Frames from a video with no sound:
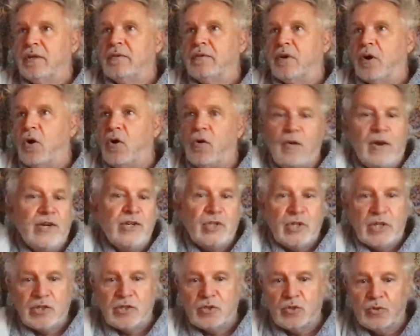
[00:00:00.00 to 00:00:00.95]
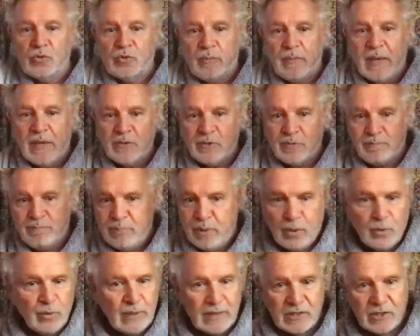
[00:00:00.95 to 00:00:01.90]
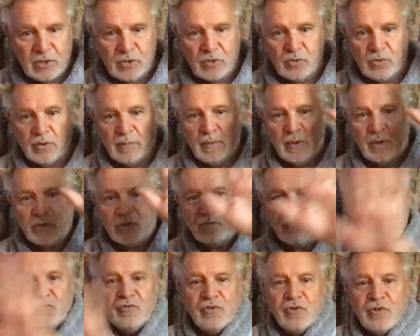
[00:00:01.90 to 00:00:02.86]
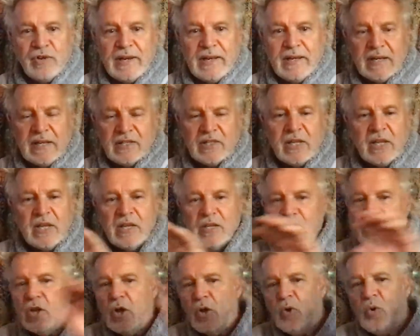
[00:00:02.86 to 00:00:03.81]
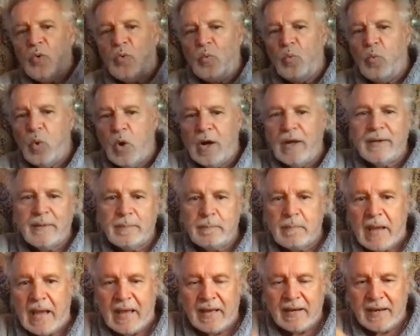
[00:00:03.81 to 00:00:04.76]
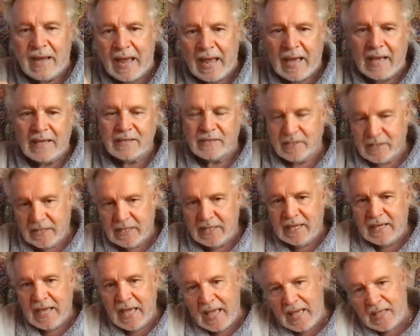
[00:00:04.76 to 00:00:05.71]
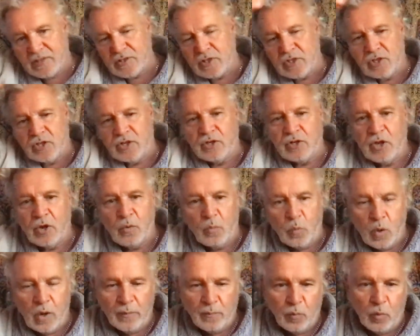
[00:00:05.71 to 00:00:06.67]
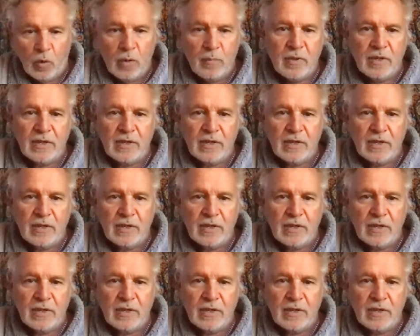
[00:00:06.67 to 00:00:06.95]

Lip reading: orangest or the most bluest or the most greenest, no one man has the answer. No one woman